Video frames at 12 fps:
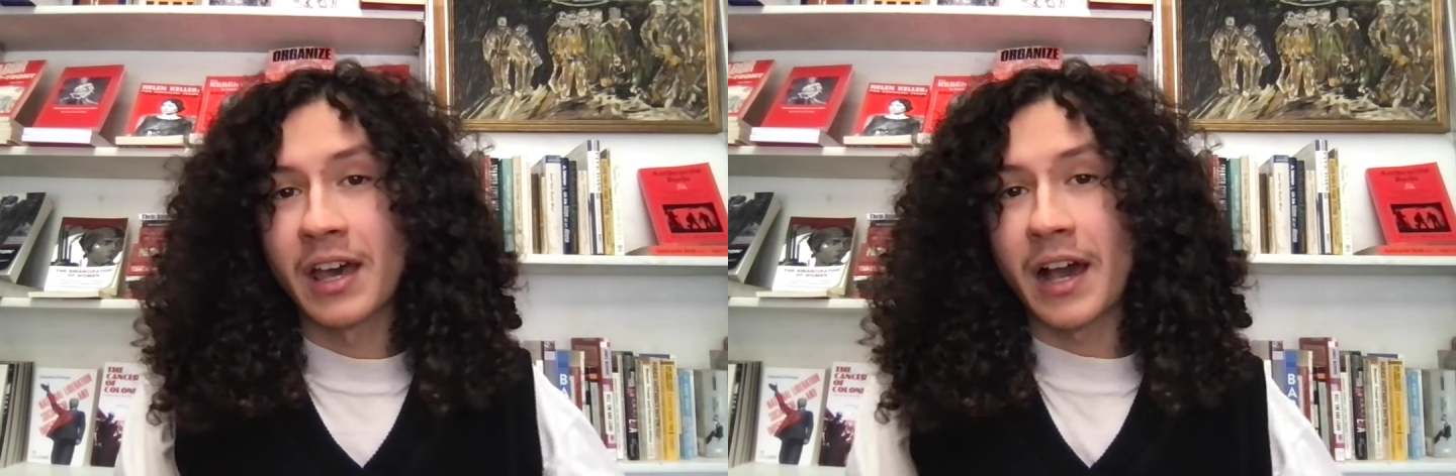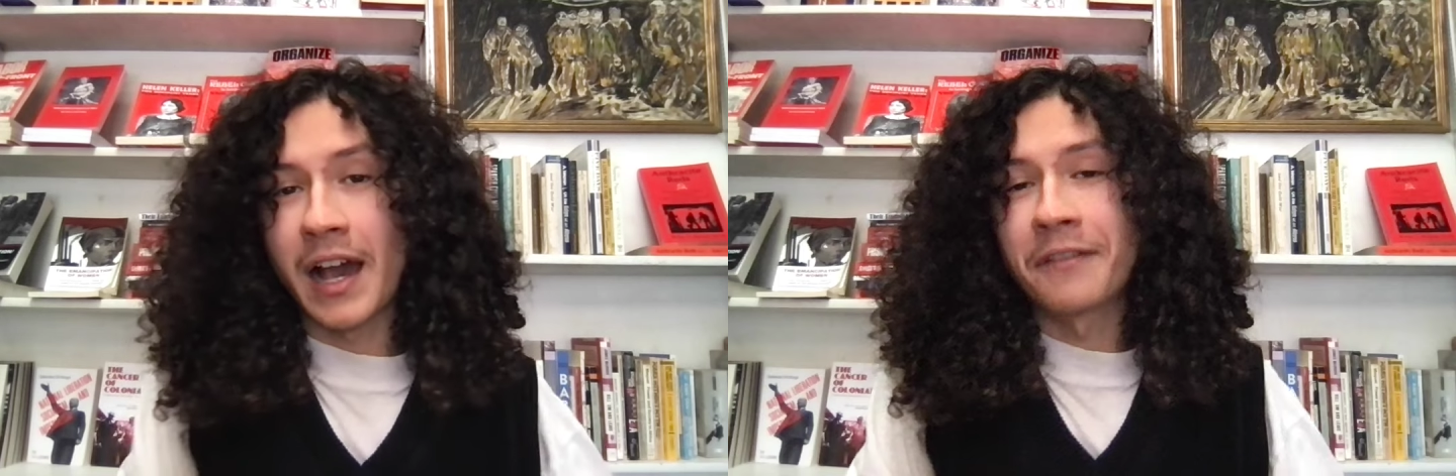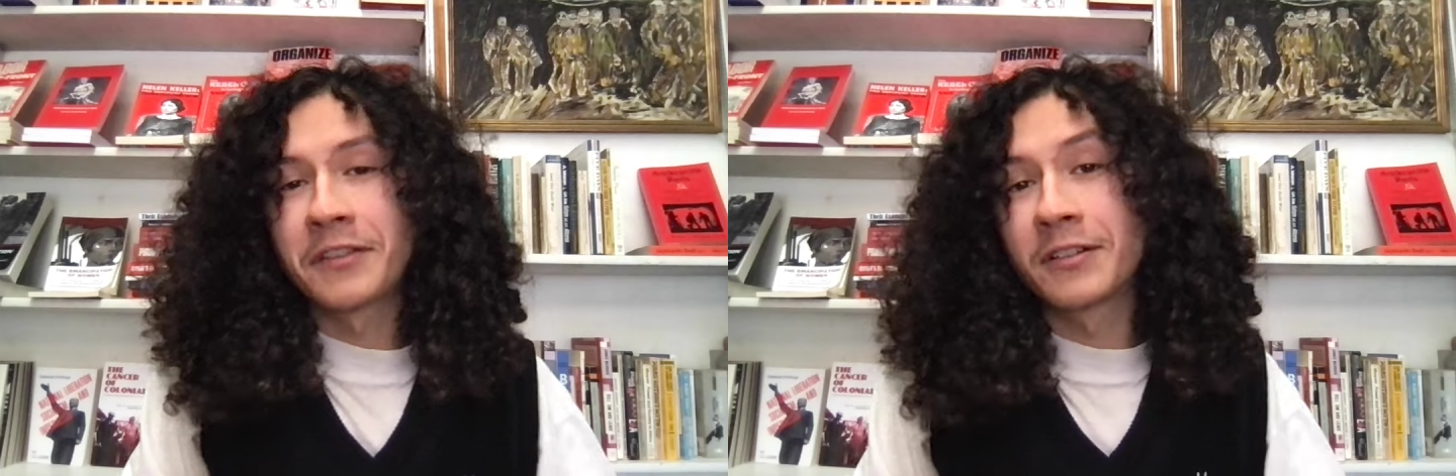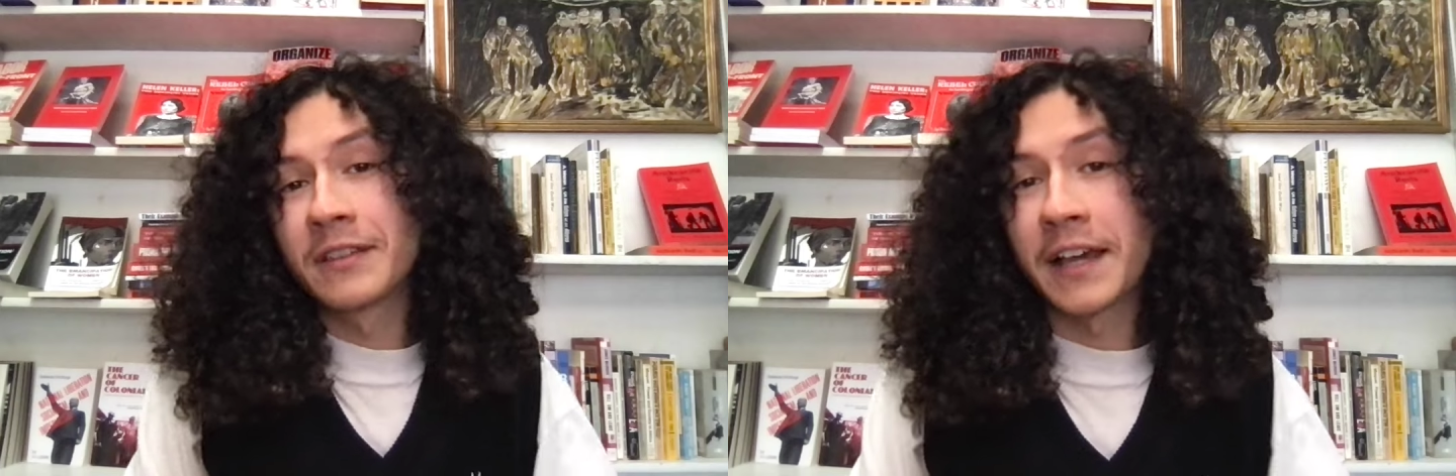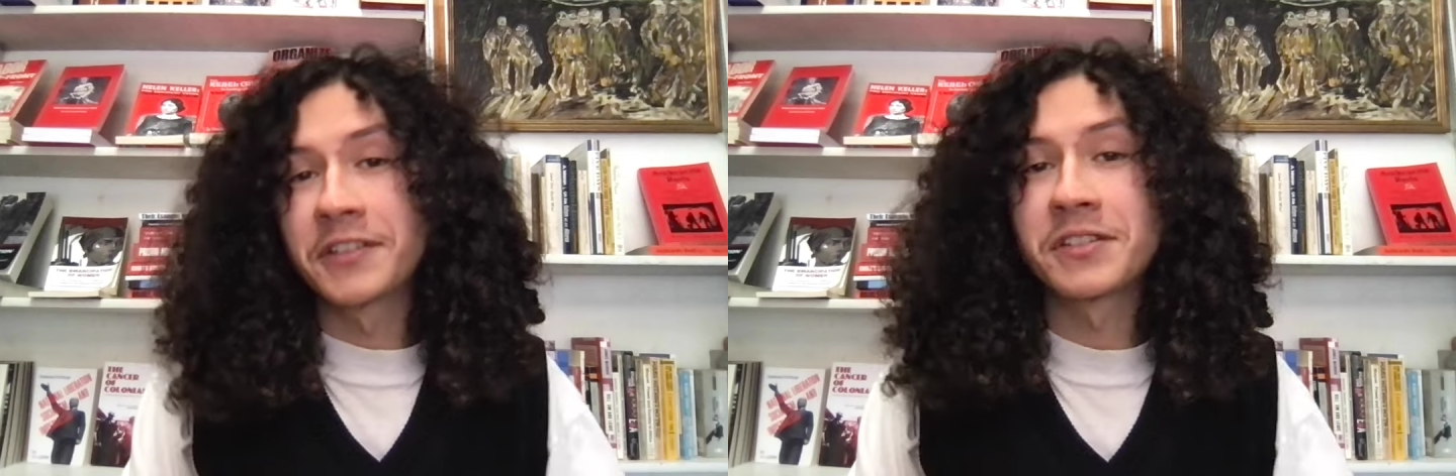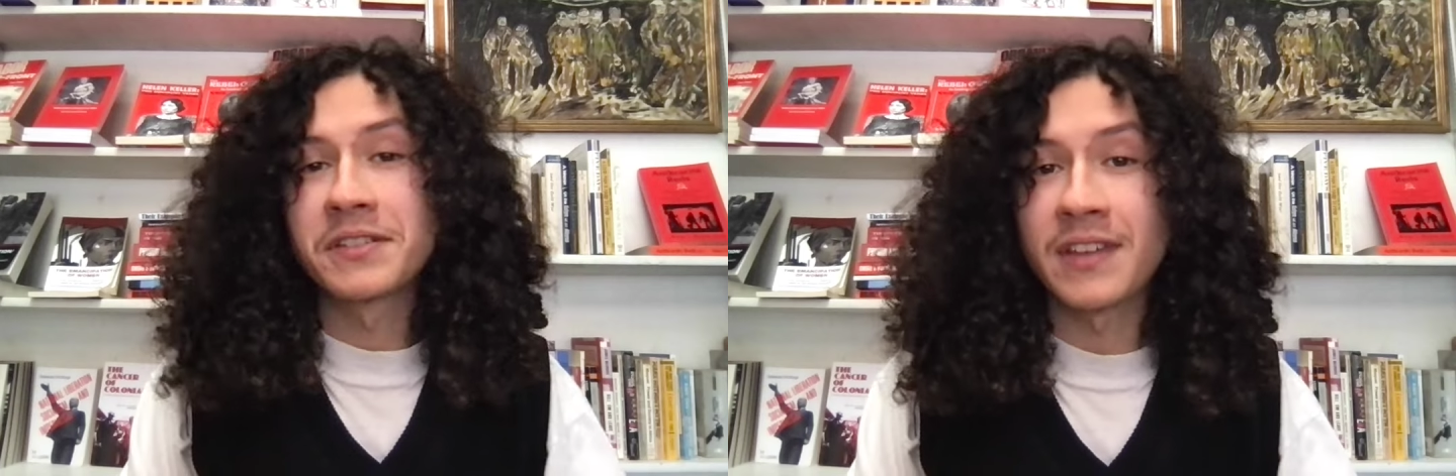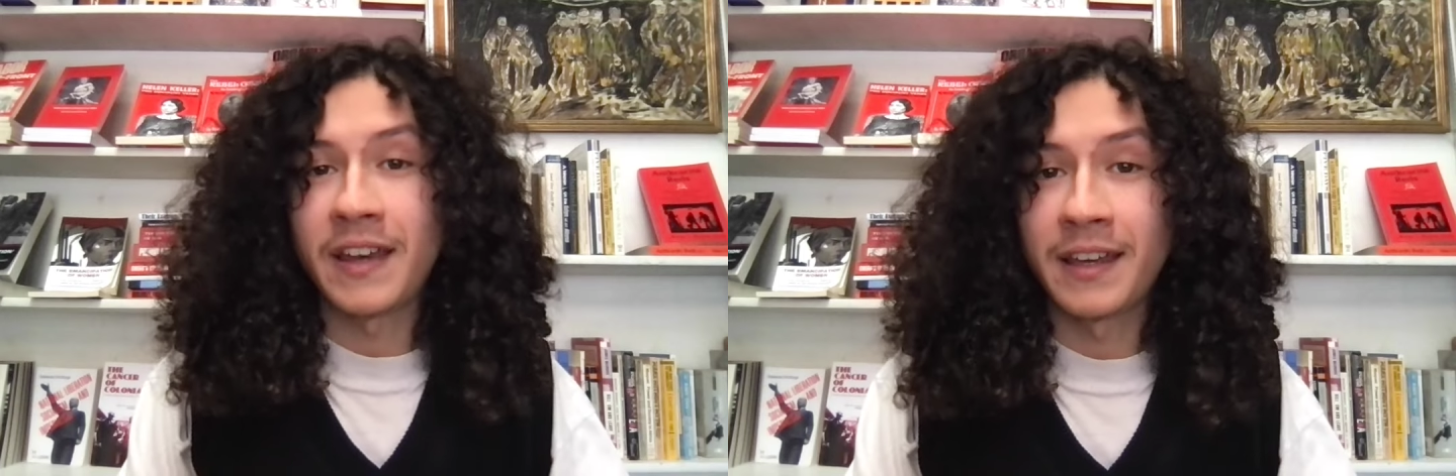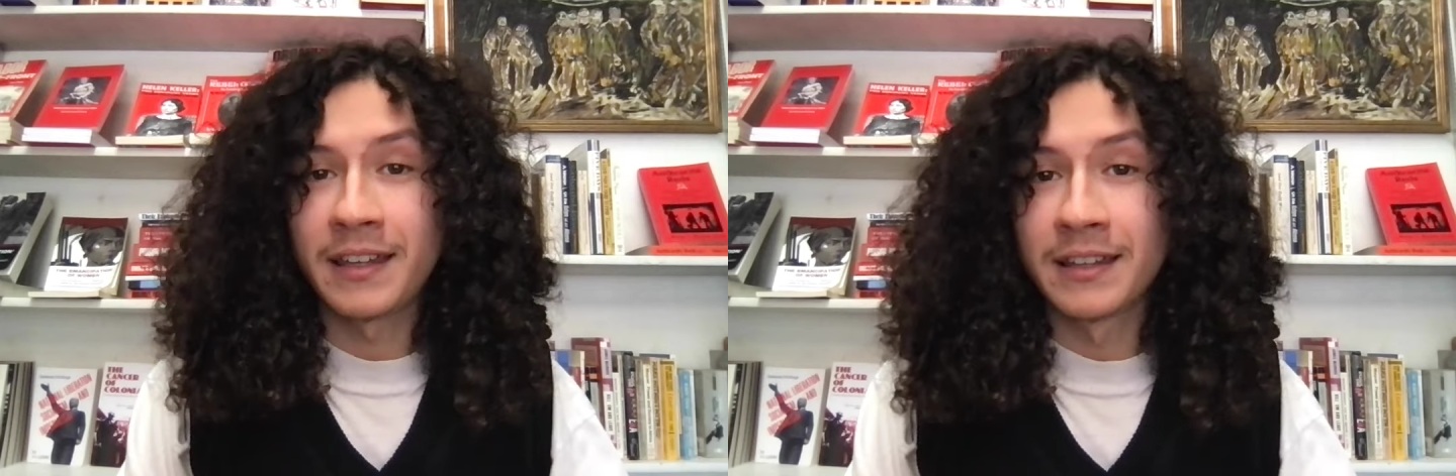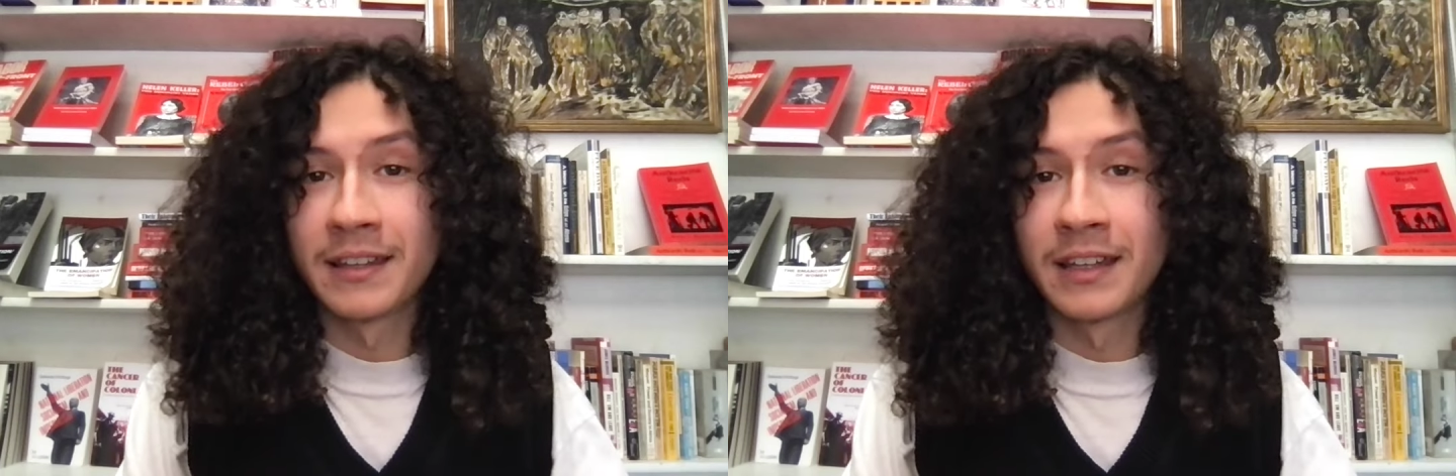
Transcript: after election day,